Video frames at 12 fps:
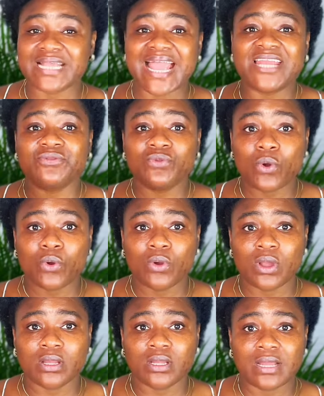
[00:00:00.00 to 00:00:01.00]
I know
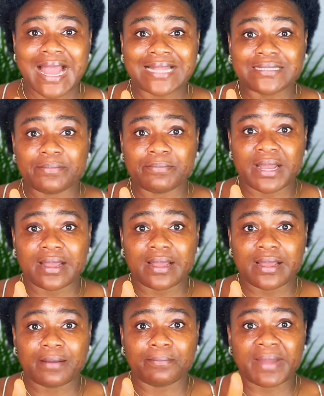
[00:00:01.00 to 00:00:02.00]
Adama,
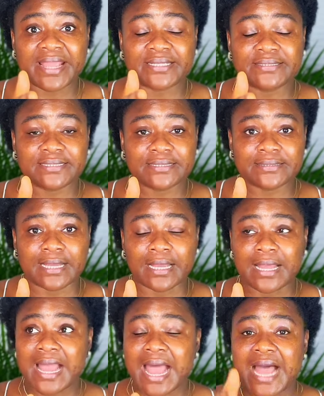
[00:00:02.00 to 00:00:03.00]
my sister,
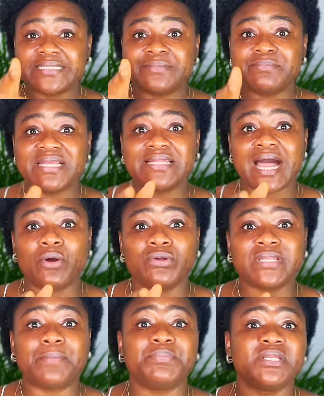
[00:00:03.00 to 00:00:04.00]
has made her own
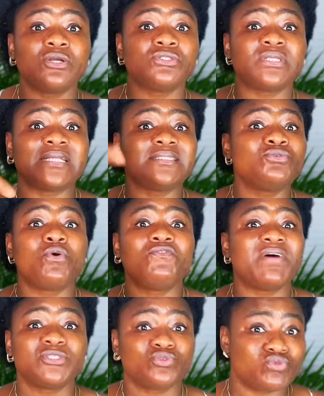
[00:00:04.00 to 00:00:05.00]
application, I think
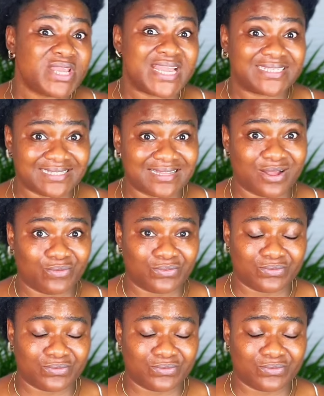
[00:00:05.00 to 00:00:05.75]
over 2 years now,